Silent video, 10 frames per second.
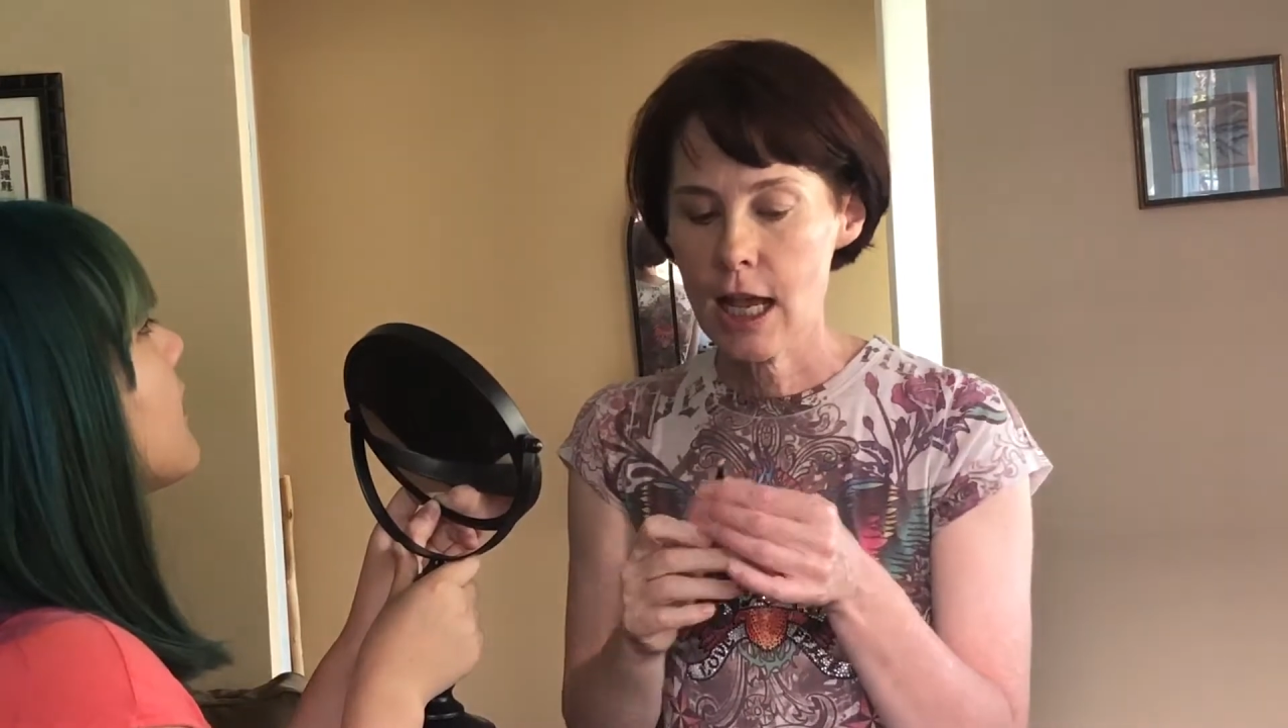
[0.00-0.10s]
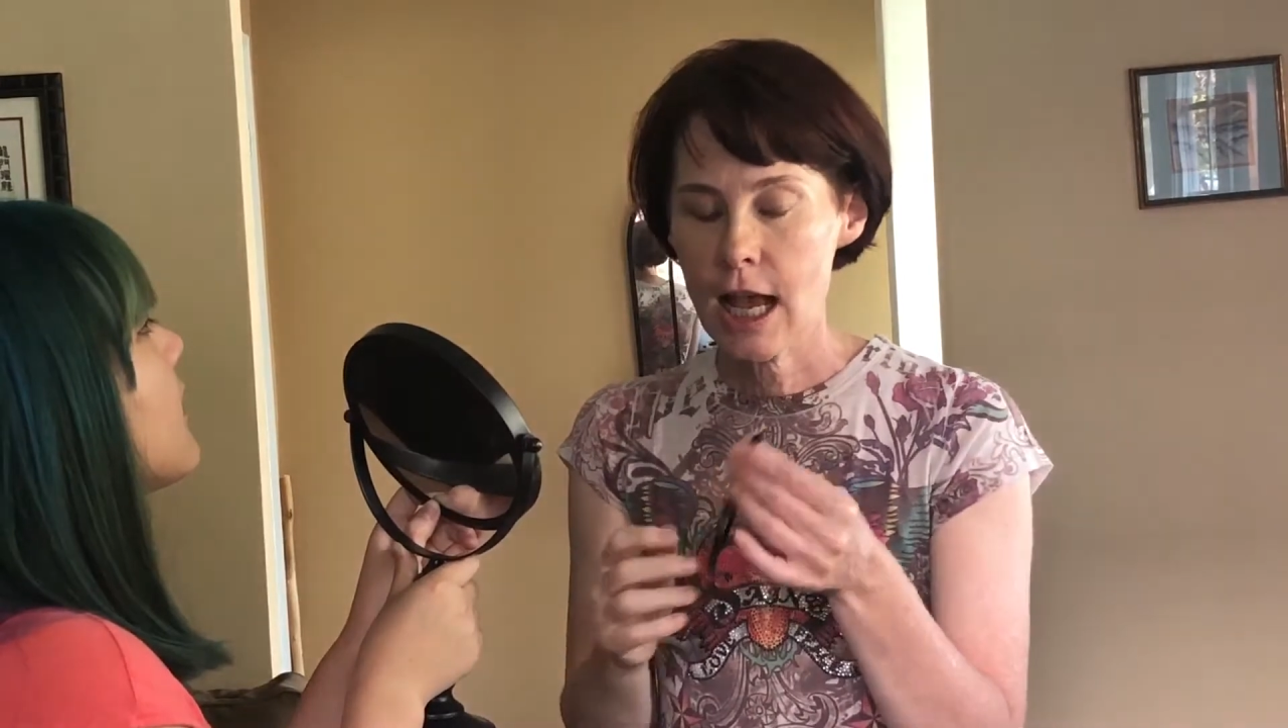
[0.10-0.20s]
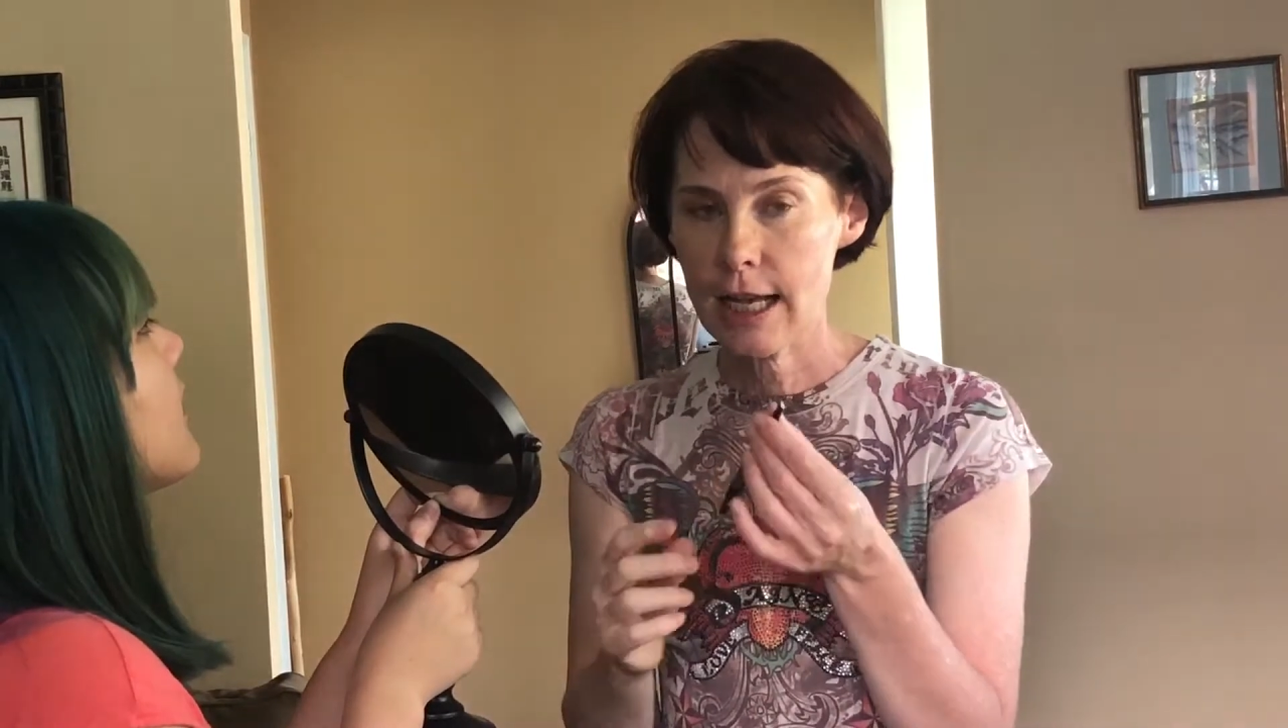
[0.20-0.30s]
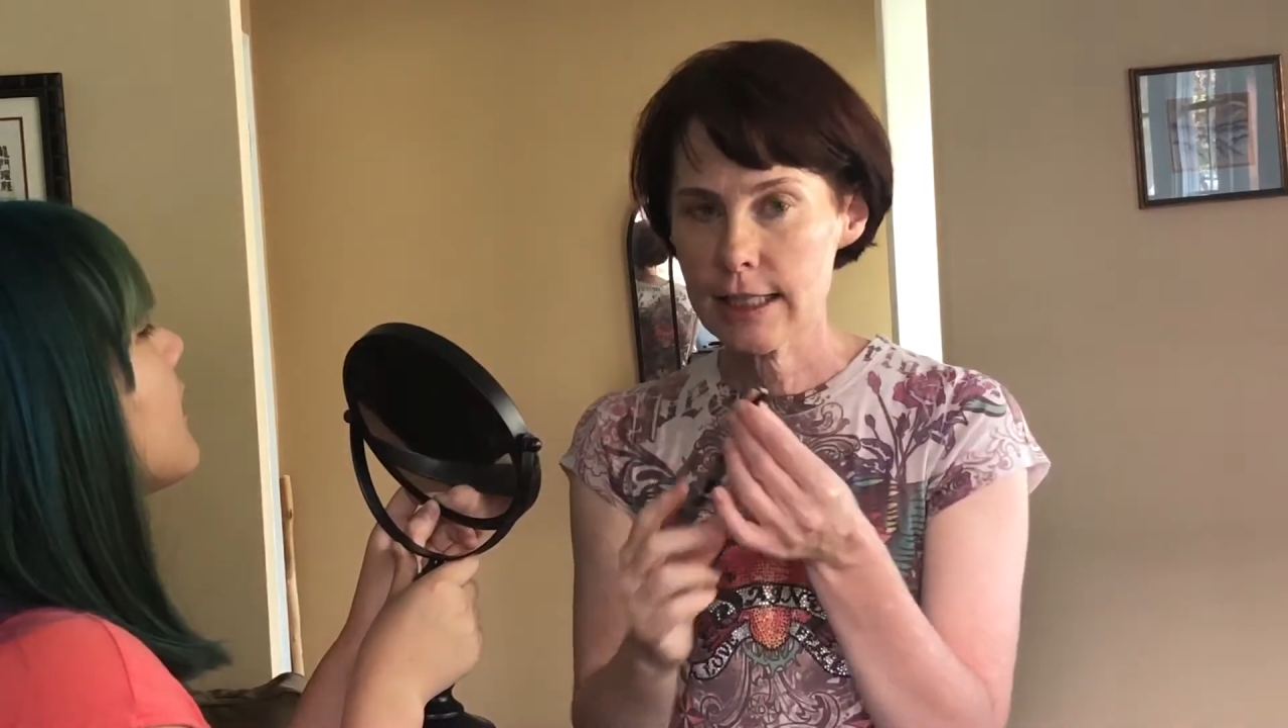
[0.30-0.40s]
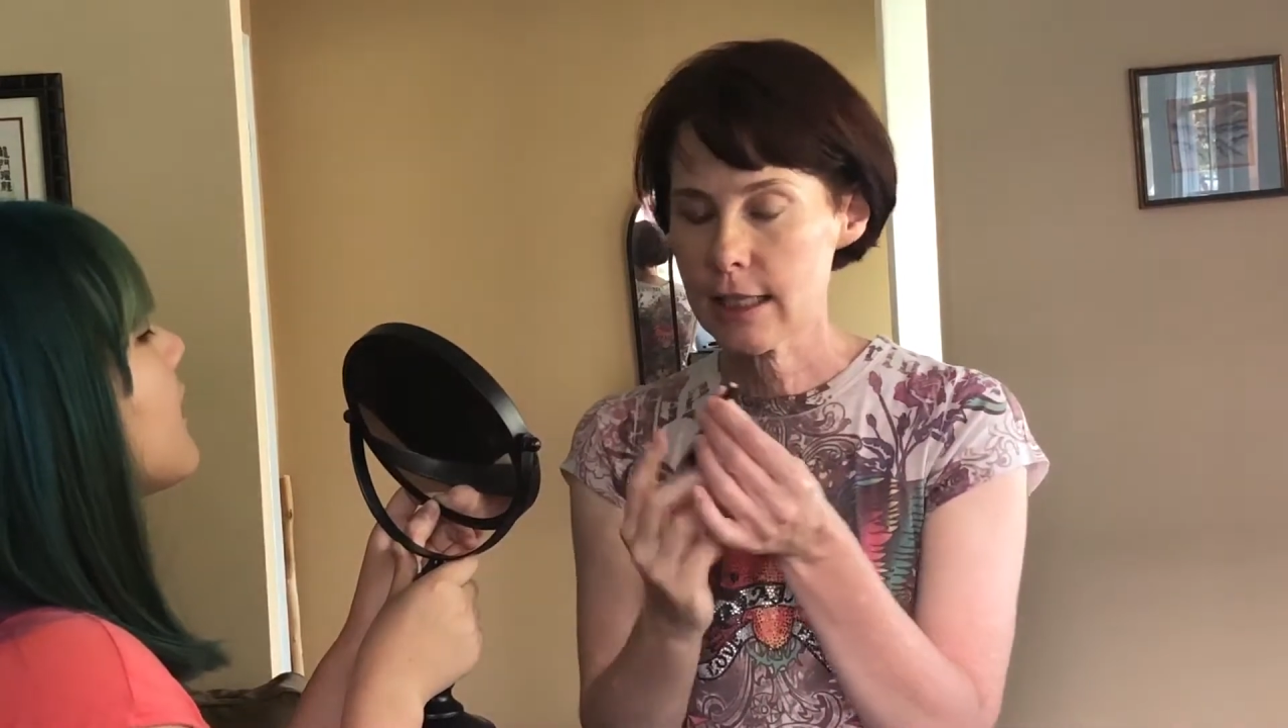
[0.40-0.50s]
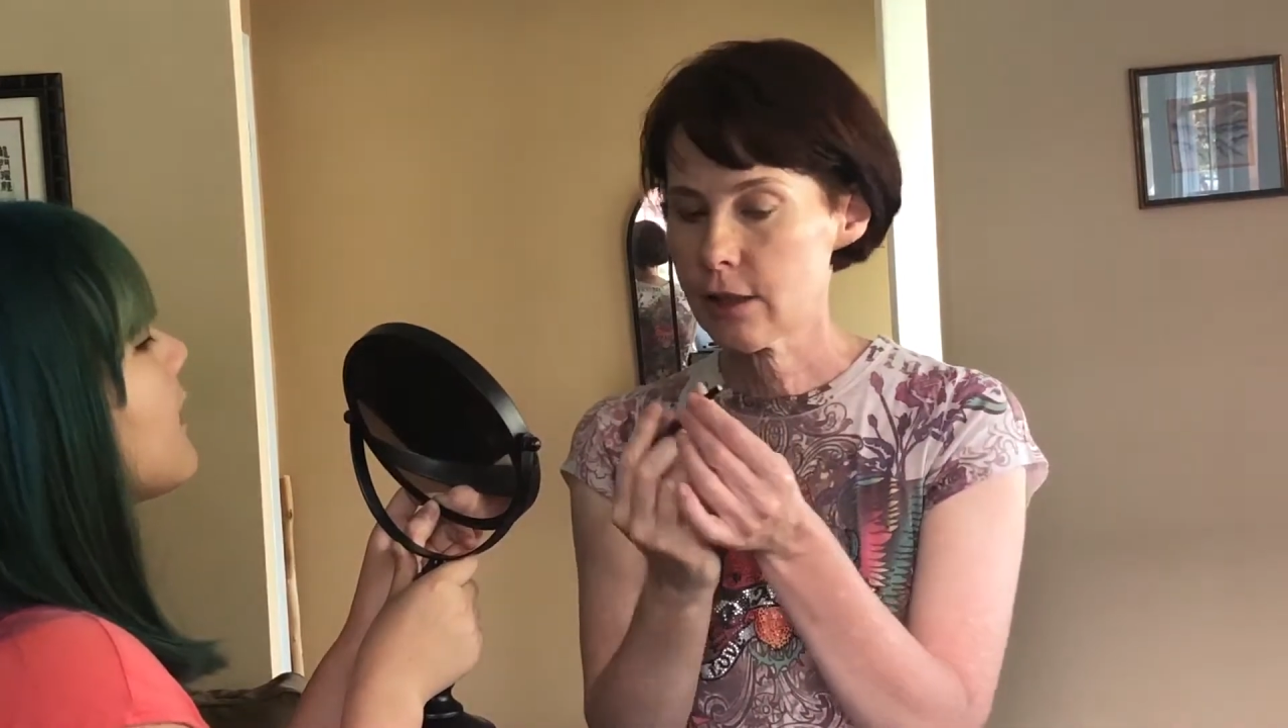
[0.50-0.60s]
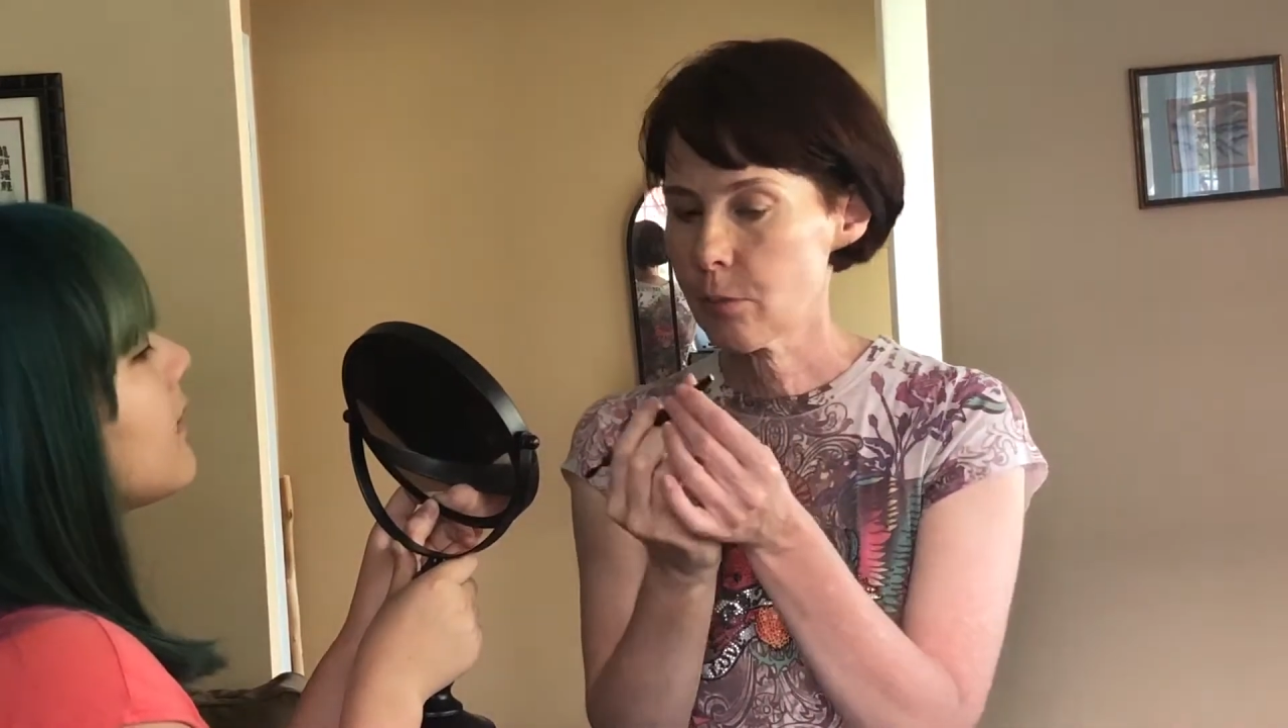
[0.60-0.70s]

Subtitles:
I take the